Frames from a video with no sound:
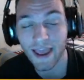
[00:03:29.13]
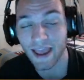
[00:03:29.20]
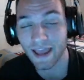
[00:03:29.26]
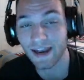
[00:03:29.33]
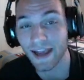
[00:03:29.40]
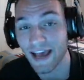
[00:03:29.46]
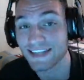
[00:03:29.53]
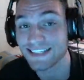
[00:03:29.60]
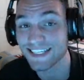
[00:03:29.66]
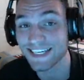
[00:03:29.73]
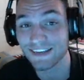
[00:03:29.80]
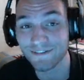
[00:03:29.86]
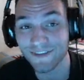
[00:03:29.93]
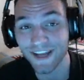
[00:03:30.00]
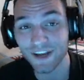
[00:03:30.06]
And as the
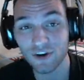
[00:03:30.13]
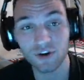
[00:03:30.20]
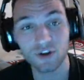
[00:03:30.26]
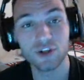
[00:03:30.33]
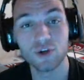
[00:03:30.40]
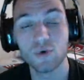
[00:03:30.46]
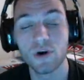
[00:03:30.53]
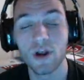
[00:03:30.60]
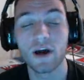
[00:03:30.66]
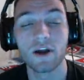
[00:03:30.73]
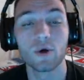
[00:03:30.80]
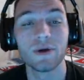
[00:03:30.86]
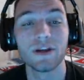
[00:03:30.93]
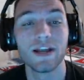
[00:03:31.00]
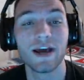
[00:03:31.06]
invader, you are not
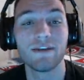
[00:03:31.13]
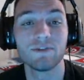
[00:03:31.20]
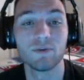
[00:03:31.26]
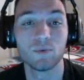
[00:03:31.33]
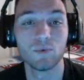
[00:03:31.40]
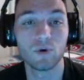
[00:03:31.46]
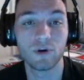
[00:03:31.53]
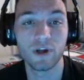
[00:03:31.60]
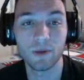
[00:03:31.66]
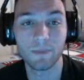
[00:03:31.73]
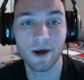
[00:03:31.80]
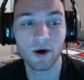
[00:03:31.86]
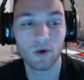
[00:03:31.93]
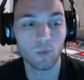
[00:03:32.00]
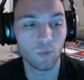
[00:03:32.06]
going to have to worry
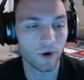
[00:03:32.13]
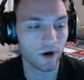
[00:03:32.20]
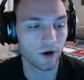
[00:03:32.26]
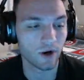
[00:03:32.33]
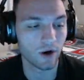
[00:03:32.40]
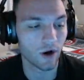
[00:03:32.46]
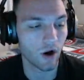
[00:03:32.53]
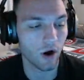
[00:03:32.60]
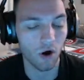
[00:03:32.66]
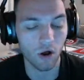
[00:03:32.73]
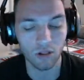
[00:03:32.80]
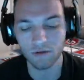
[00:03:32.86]
about where all